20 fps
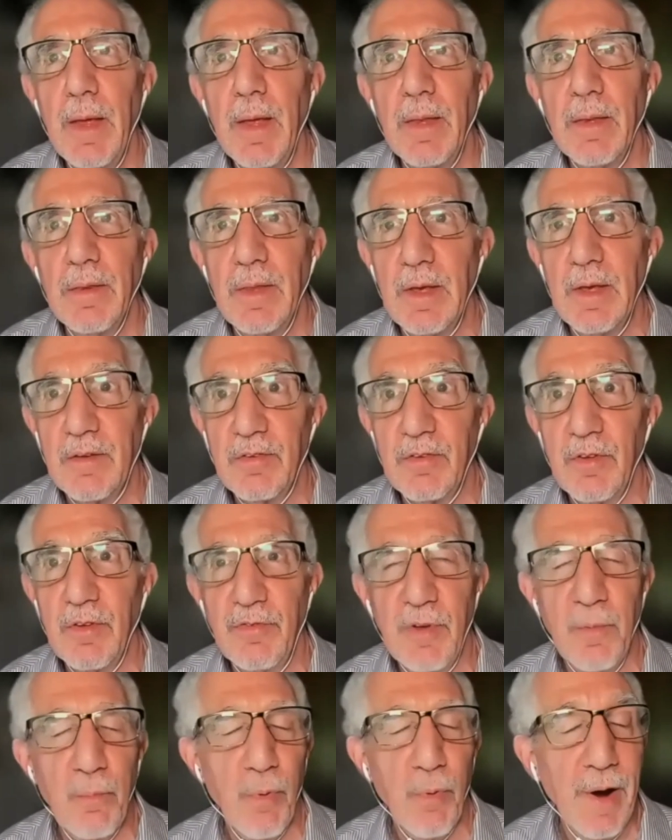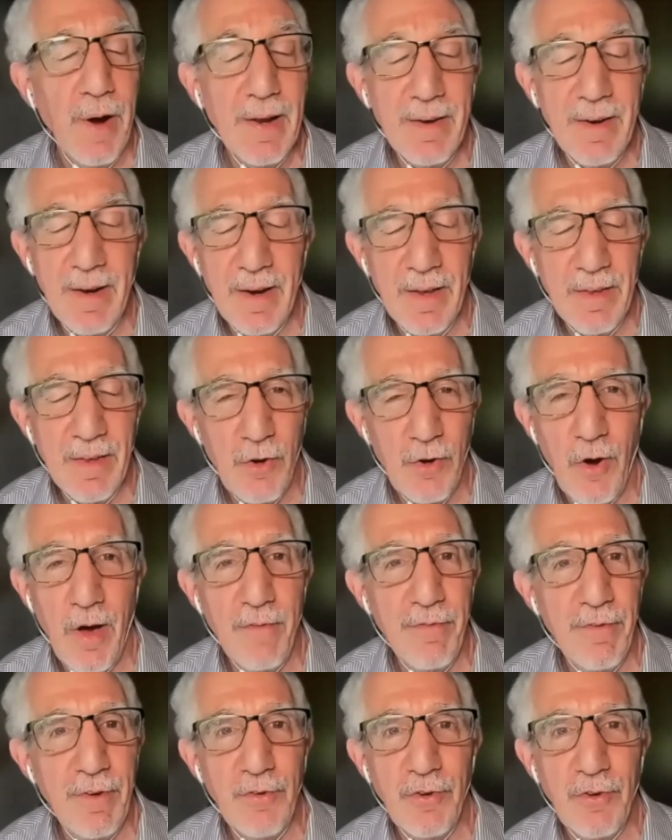the exclusive branding of the
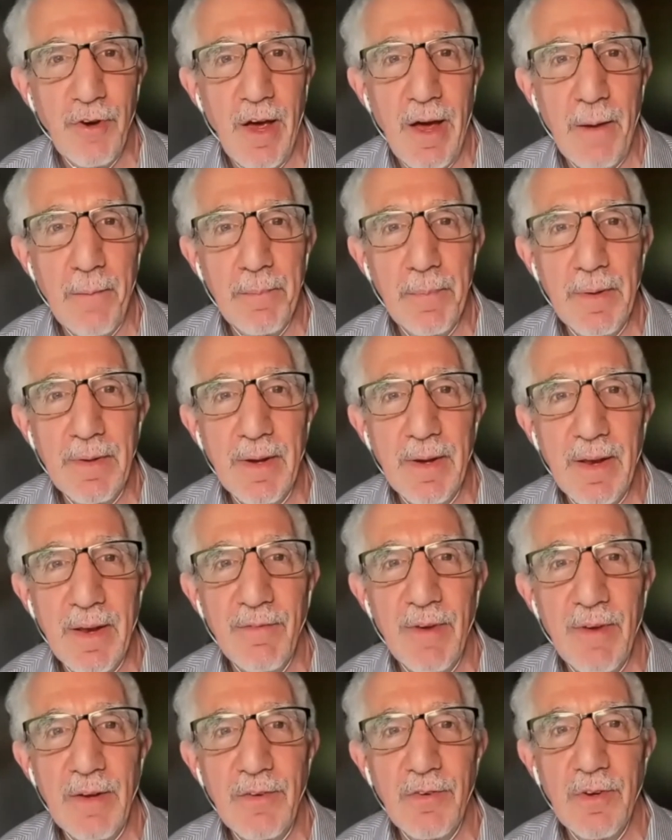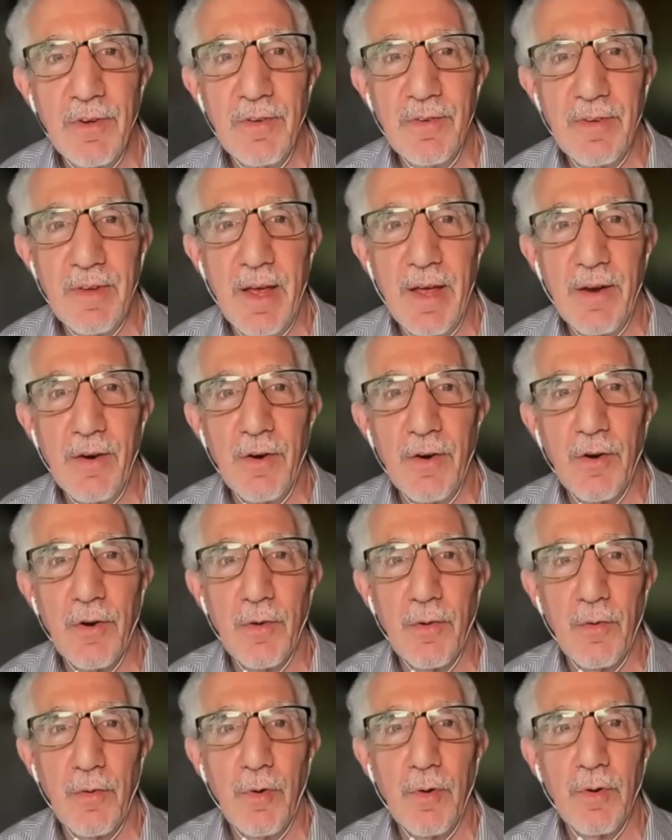coffee shop in the convention center
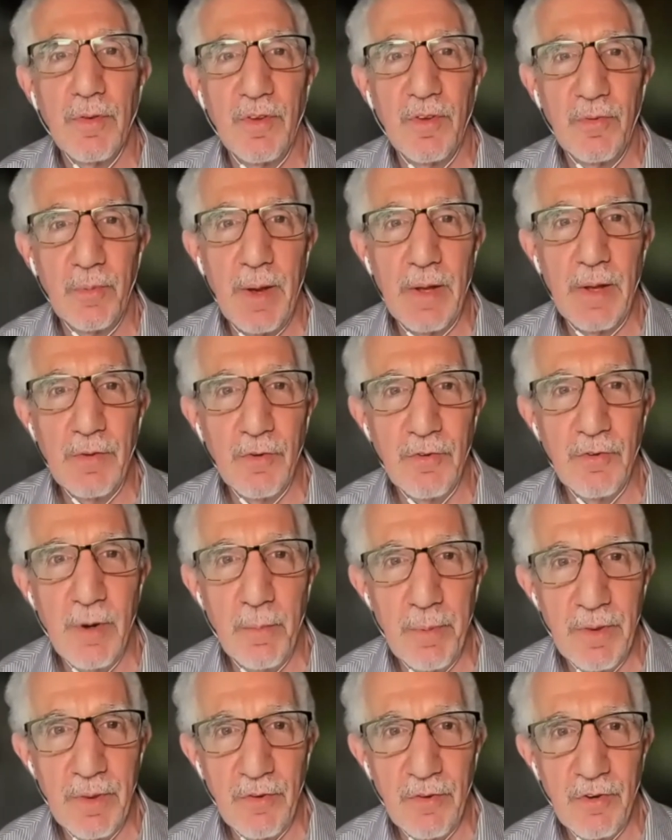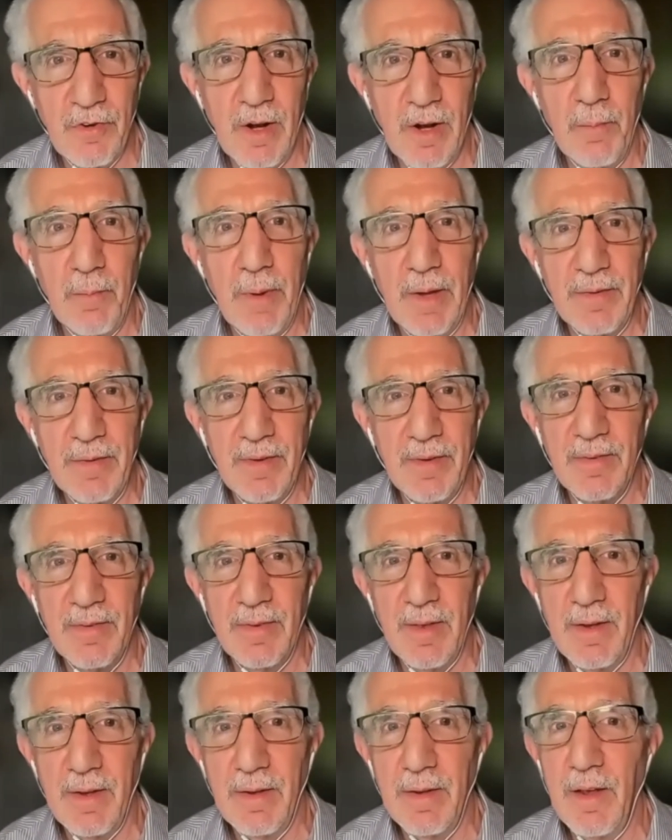or the sponsorship of the shuttle buses,
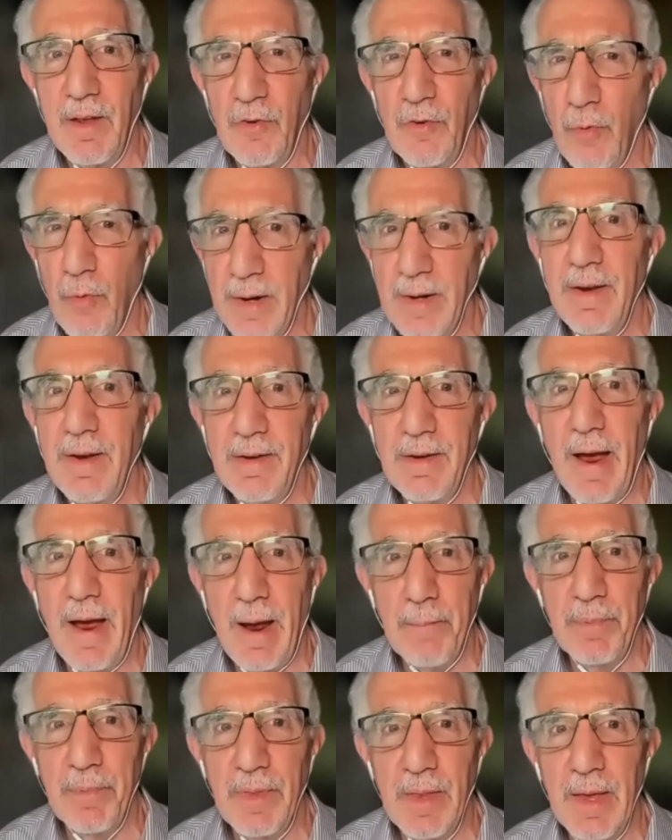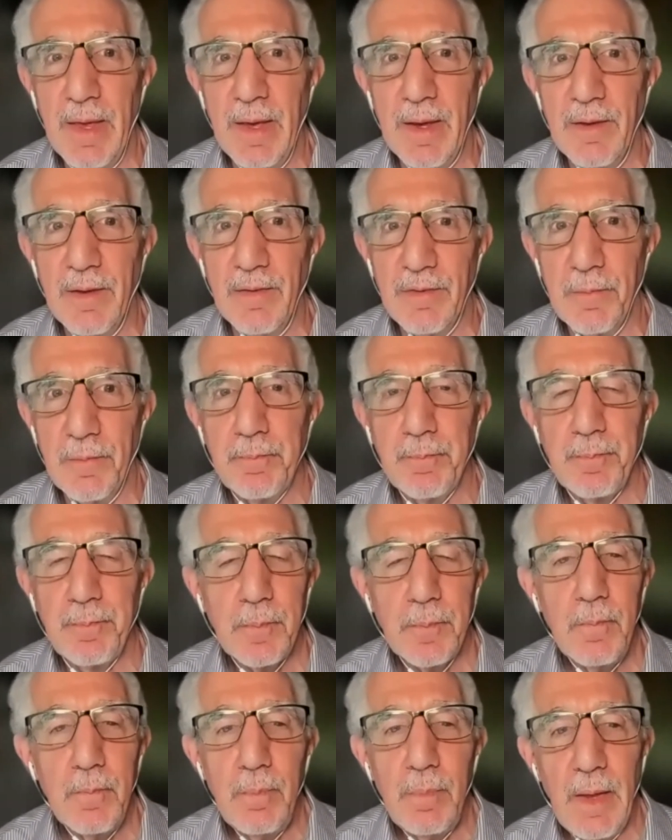the 20 top things,
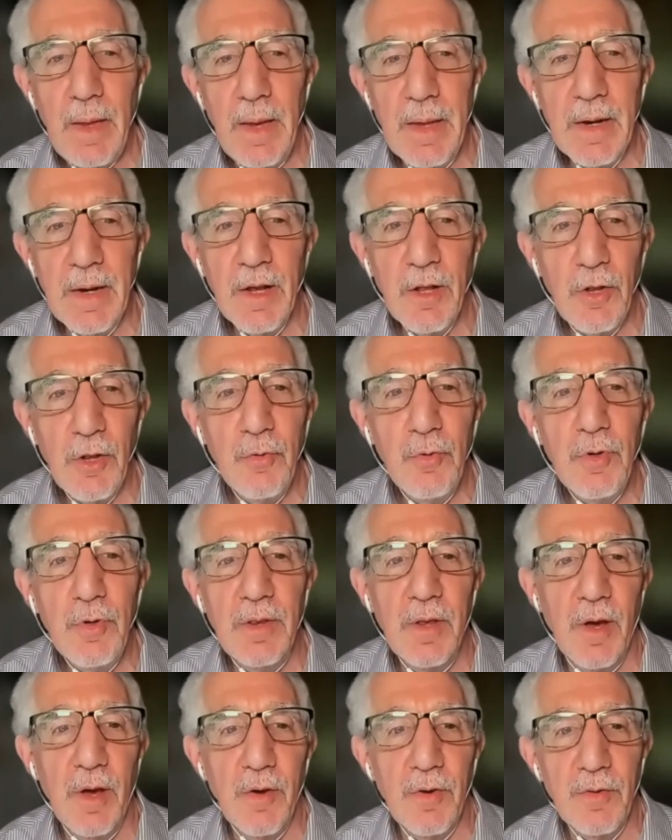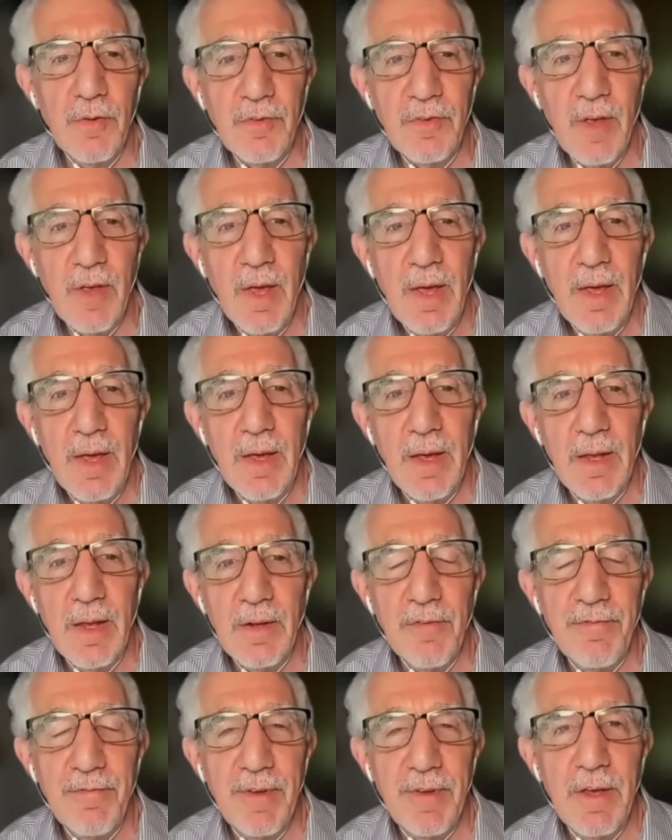and included those in
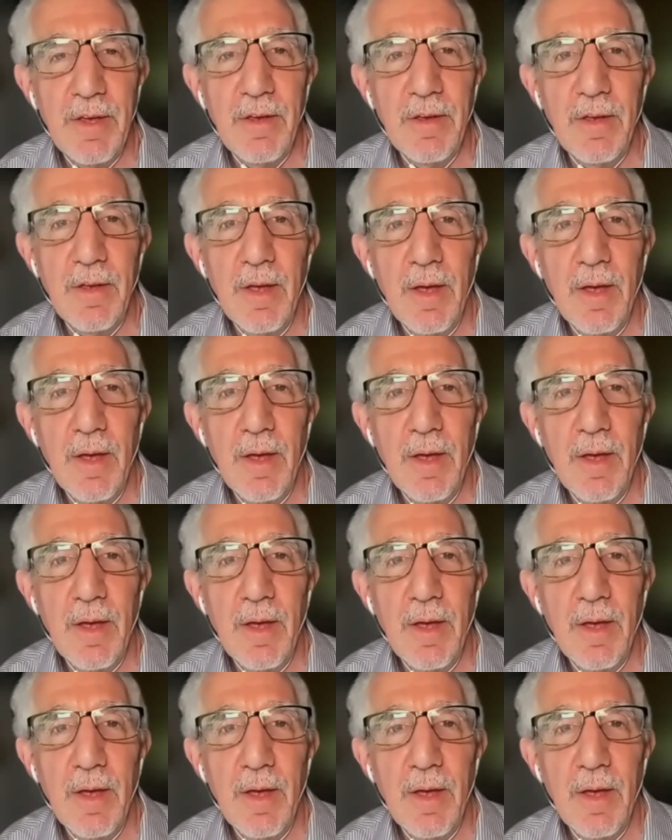the fee